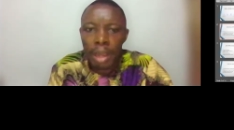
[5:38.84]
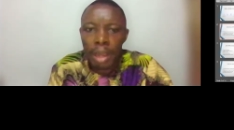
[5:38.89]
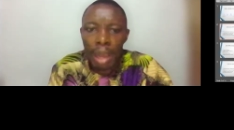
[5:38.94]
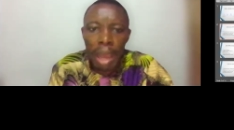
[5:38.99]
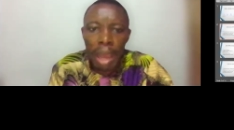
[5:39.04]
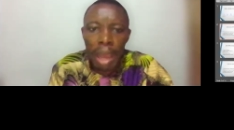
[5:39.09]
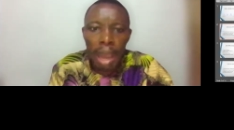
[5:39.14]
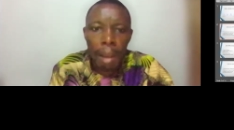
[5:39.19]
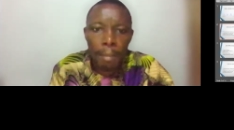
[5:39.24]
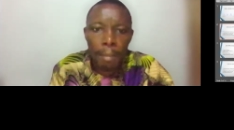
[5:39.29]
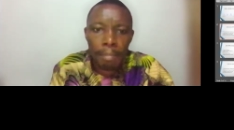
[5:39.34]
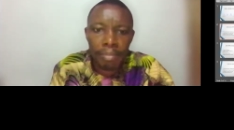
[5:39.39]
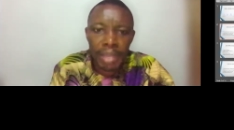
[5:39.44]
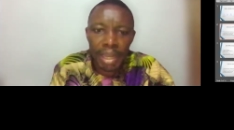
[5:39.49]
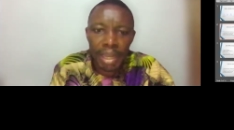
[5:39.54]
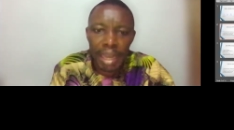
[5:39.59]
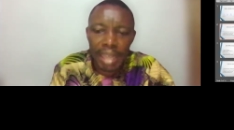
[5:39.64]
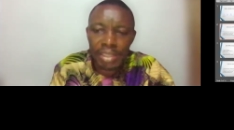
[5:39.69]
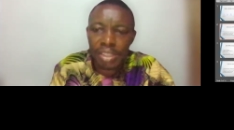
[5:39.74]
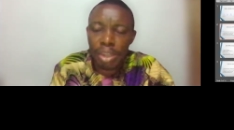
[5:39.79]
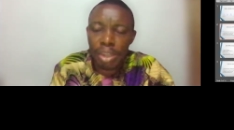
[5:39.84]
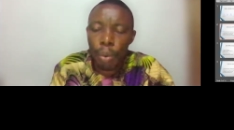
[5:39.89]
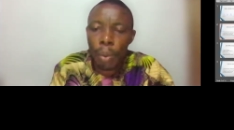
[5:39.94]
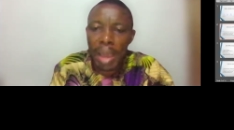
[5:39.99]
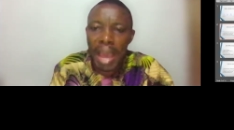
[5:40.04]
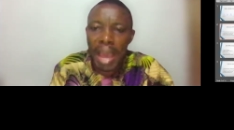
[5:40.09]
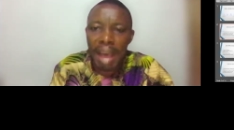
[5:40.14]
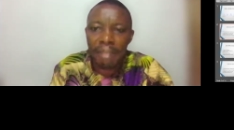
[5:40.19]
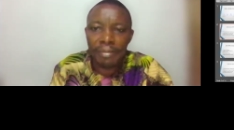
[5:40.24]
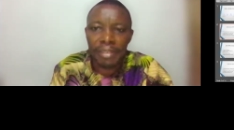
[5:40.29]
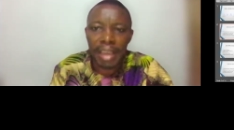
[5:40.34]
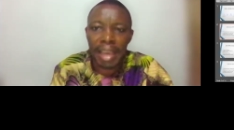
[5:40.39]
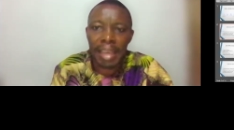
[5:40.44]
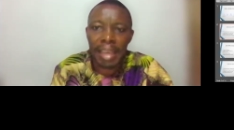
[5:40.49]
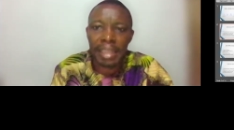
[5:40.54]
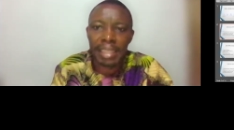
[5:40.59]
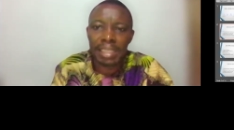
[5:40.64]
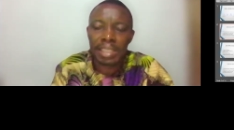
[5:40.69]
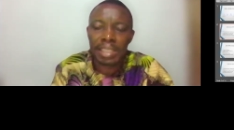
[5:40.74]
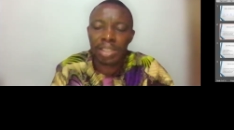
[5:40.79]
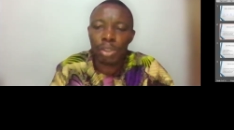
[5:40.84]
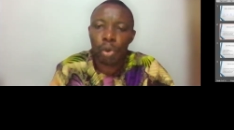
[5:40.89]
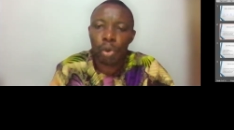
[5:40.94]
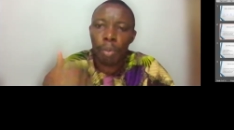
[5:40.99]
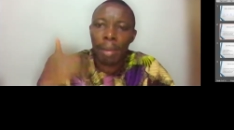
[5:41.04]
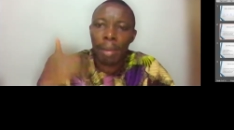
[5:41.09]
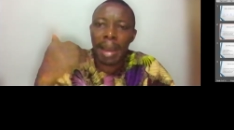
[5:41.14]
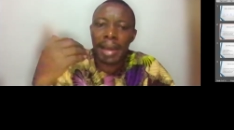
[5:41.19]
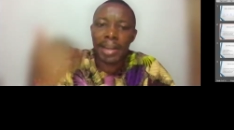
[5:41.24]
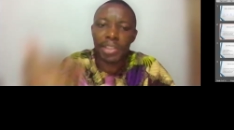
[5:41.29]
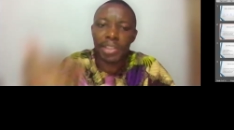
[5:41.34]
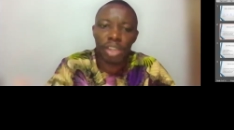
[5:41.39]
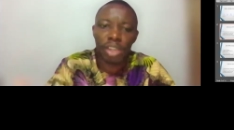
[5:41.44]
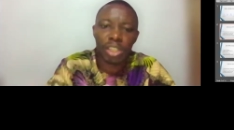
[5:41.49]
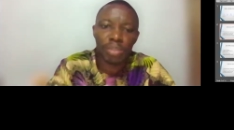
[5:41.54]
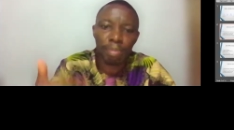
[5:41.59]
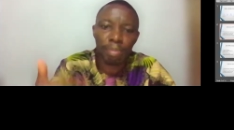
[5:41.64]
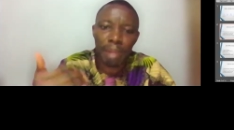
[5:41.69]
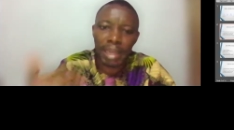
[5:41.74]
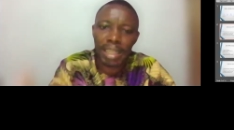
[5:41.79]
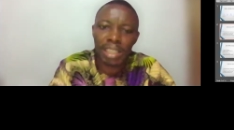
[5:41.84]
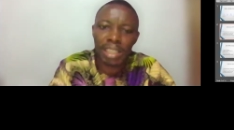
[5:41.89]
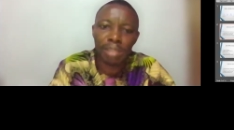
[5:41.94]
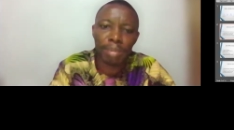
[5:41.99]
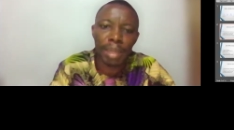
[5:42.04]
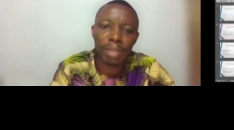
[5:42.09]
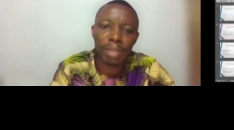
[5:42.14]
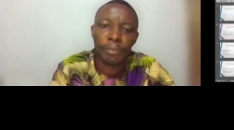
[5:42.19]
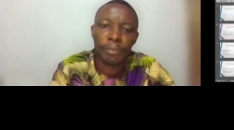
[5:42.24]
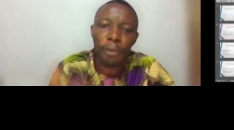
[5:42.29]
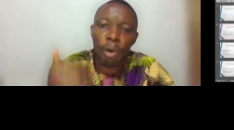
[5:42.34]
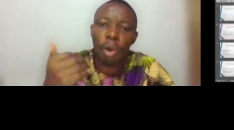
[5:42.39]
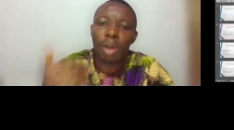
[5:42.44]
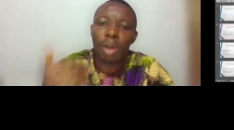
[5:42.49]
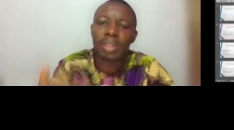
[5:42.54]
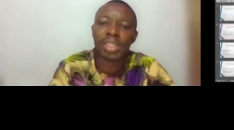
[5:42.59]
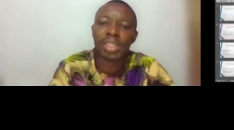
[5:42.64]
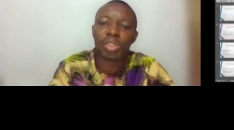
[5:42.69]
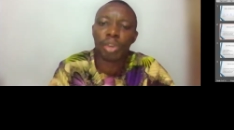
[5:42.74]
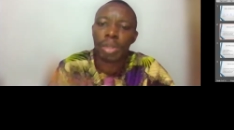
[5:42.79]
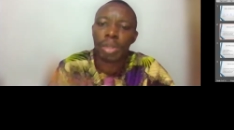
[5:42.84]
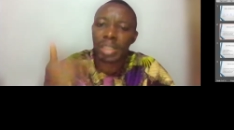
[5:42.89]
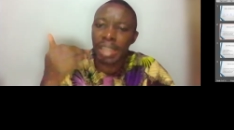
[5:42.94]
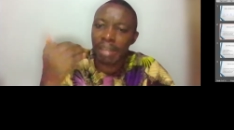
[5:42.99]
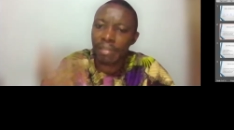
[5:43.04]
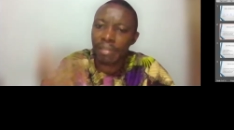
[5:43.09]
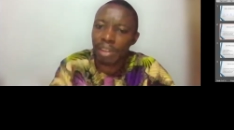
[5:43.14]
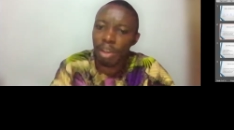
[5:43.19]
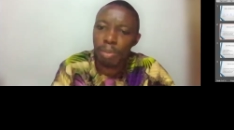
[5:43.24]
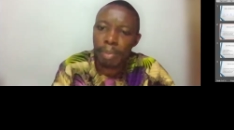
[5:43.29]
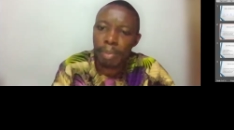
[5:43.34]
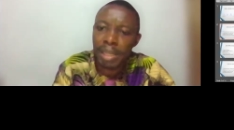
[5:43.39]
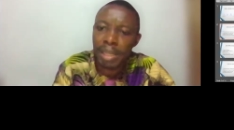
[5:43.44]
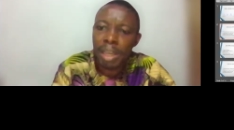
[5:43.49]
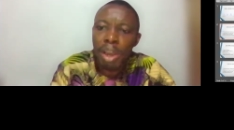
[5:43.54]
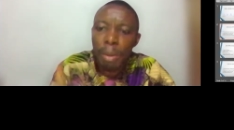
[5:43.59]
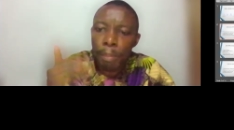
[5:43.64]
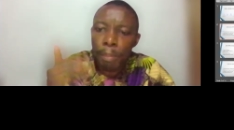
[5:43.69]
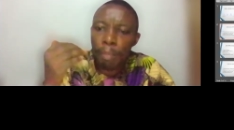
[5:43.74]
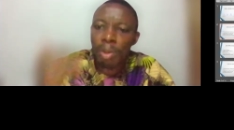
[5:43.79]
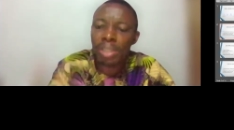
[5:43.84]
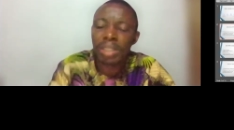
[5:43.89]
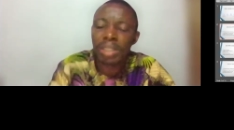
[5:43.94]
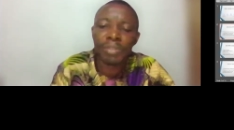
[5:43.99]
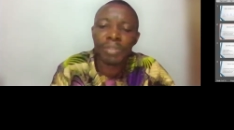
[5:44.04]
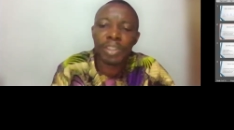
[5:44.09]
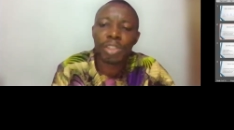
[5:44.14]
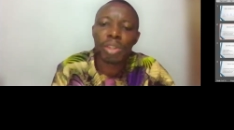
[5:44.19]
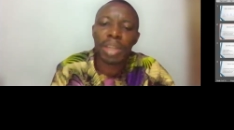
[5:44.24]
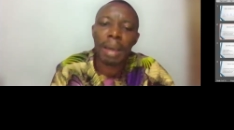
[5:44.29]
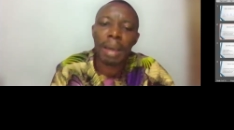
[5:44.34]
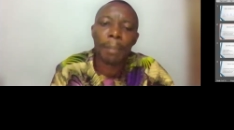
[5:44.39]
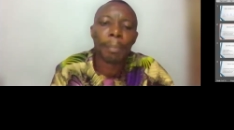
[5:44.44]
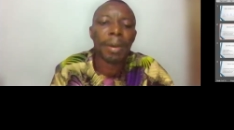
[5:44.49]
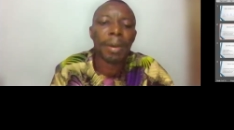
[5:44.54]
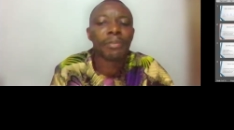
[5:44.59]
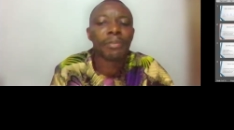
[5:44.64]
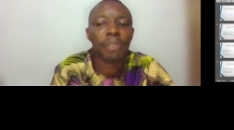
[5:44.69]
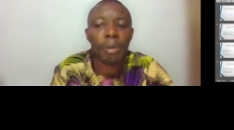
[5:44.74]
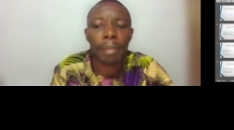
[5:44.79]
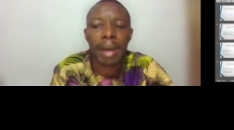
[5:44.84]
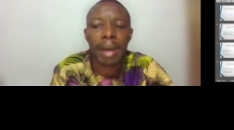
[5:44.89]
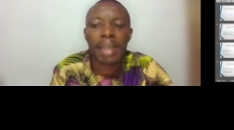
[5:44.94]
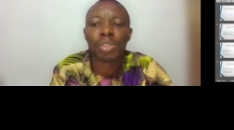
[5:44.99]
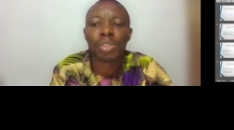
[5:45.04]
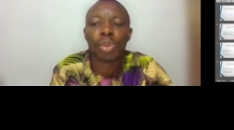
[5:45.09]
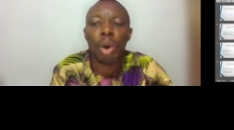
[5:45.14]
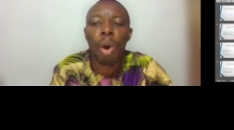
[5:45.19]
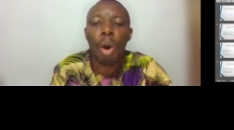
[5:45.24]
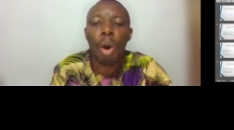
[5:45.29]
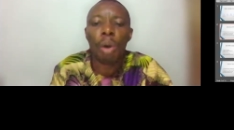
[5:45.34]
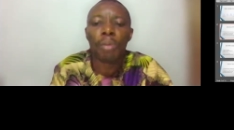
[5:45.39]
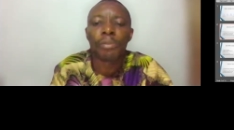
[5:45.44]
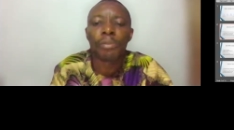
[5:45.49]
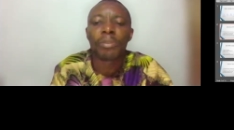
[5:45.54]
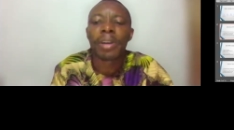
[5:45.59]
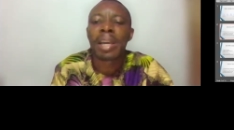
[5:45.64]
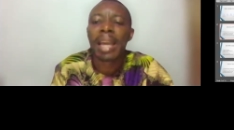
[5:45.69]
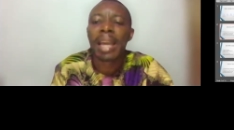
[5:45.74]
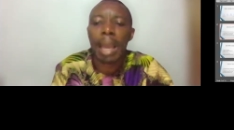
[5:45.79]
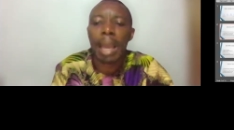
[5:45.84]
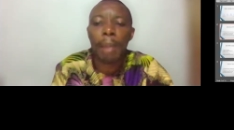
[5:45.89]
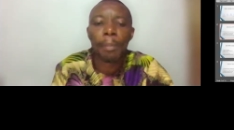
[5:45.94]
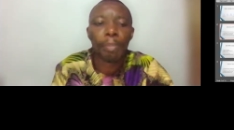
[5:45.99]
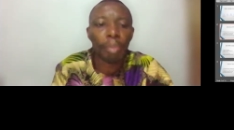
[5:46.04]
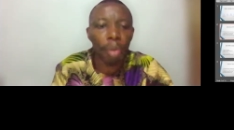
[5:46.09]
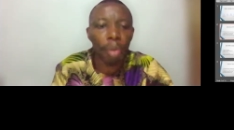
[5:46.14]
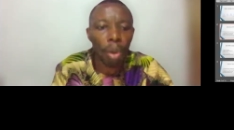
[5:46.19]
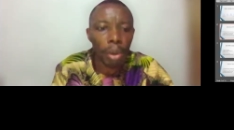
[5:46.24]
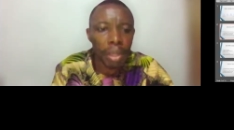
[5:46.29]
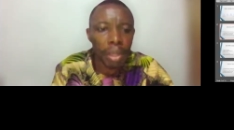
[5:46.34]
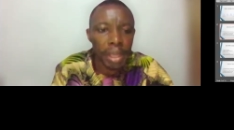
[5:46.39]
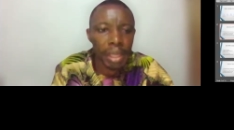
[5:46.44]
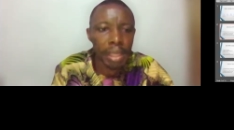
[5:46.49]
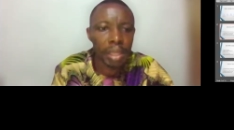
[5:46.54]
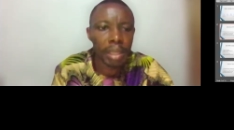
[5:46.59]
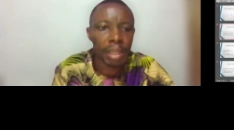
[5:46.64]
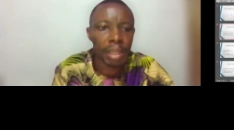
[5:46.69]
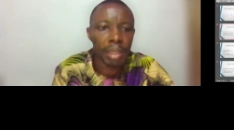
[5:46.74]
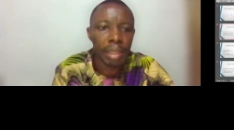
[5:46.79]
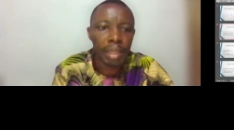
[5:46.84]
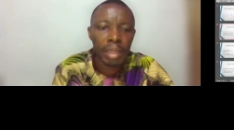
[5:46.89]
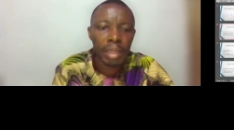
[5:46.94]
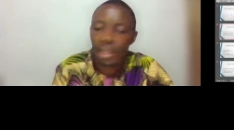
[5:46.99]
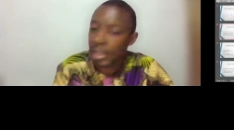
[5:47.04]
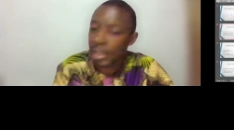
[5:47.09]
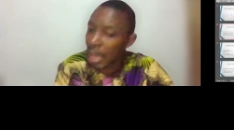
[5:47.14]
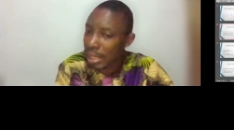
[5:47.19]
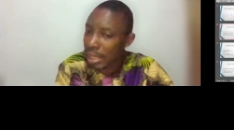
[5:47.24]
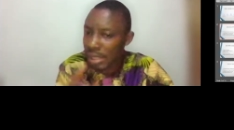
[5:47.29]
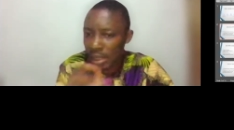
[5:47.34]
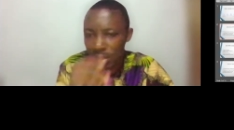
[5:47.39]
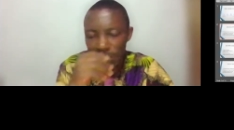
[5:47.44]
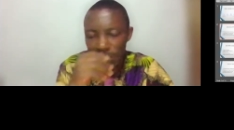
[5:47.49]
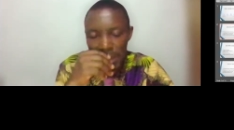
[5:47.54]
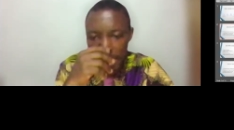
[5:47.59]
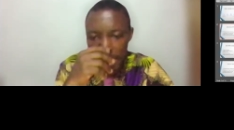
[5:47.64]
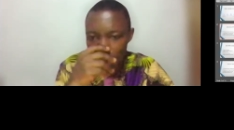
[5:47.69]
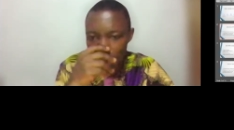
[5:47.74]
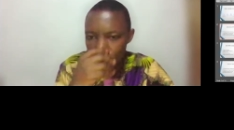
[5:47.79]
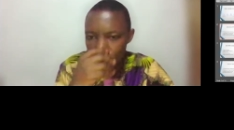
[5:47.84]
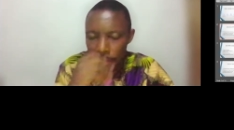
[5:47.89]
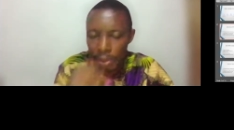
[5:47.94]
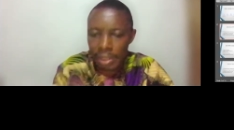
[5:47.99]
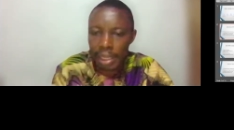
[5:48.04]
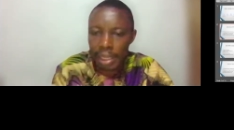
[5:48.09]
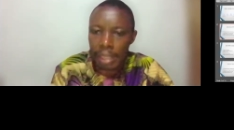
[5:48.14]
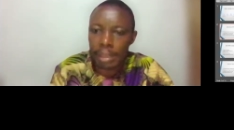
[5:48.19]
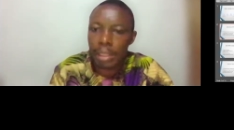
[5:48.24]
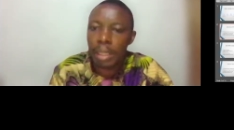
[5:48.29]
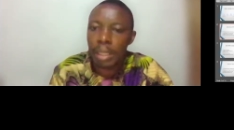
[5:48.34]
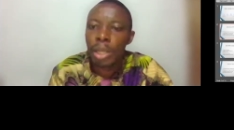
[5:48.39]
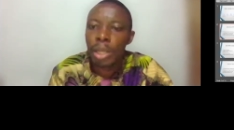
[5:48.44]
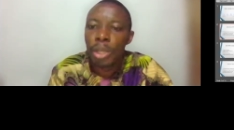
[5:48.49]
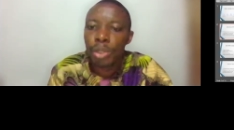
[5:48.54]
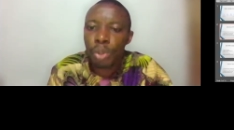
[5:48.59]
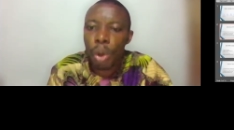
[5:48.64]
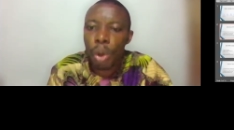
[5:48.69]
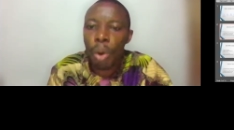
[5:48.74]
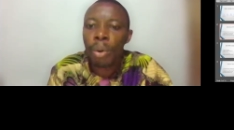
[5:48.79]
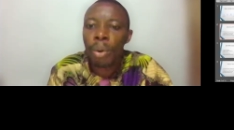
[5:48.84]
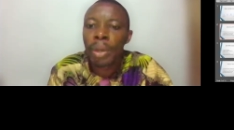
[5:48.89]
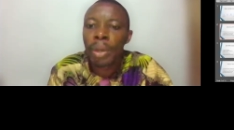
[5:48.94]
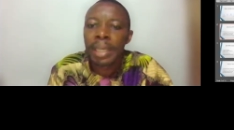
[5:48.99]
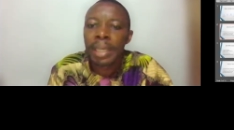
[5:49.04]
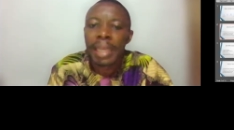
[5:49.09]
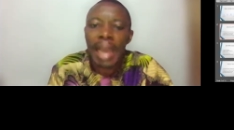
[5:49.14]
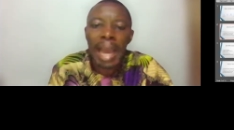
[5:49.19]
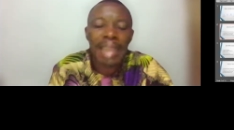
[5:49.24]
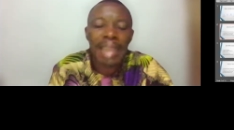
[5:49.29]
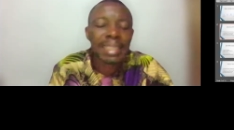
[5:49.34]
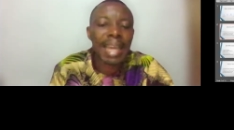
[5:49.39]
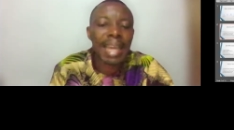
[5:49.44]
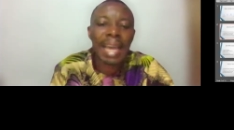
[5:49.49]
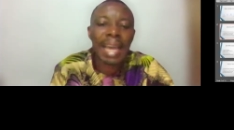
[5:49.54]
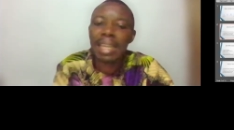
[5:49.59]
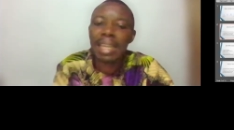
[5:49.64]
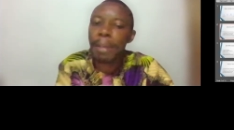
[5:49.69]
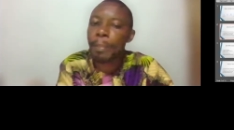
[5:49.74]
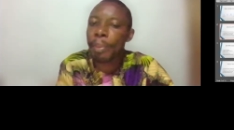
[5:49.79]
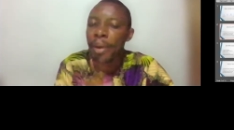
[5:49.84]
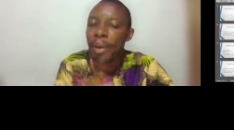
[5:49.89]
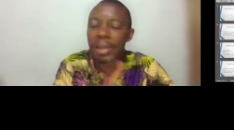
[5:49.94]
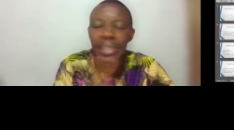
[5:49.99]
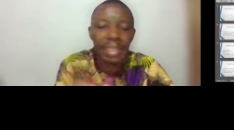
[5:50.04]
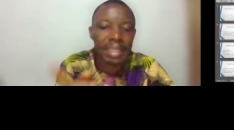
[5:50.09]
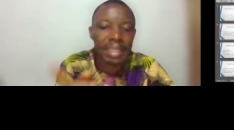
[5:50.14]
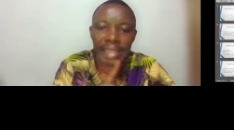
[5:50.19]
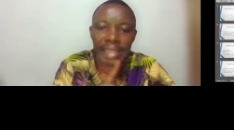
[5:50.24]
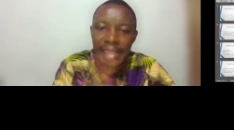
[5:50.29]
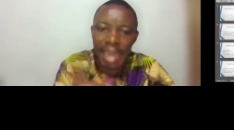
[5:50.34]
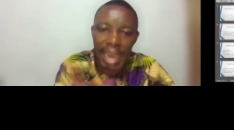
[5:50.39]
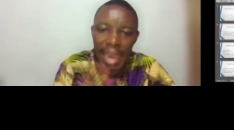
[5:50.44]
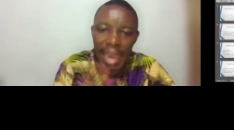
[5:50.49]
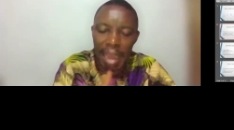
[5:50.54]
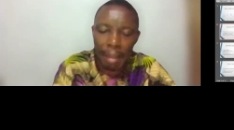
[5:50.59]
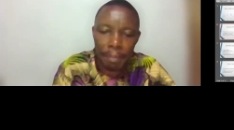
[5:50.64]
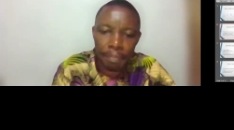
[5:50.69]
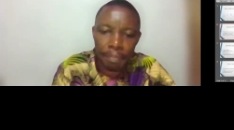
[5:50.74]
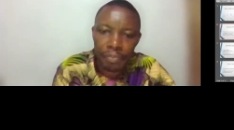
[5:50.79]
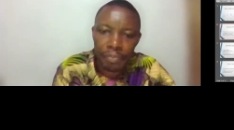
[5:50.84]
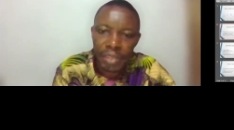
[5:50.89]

the last thing we have here is human resource management focuses on development, motivation, and performance of employee. That is very important. So at any point in time,